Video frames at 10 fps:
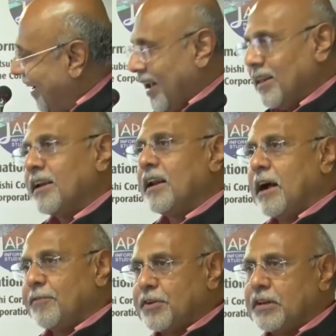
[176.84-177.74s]
a little
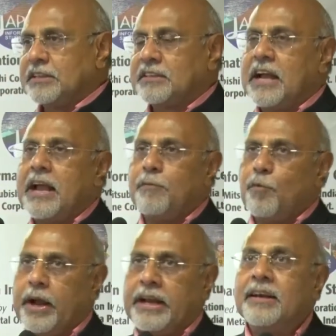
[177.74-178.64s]
after this time
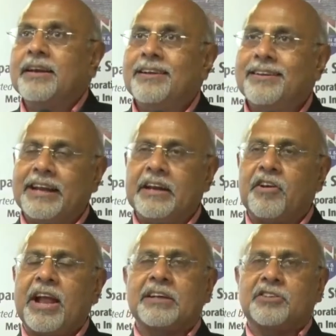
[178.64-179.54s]
when the
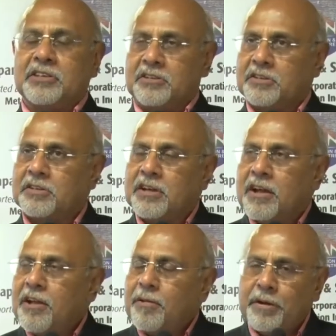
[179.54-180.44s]
interactions
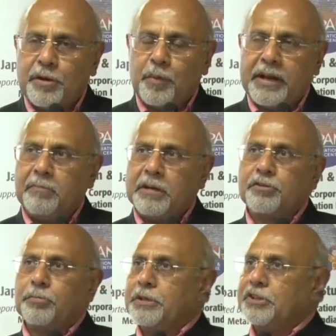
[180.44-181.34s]
between
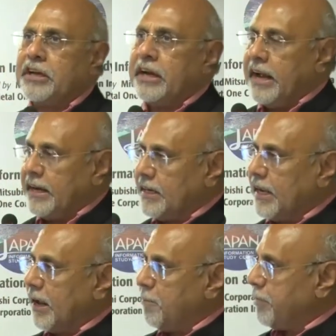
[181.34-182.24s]
Mitsubishi and uh,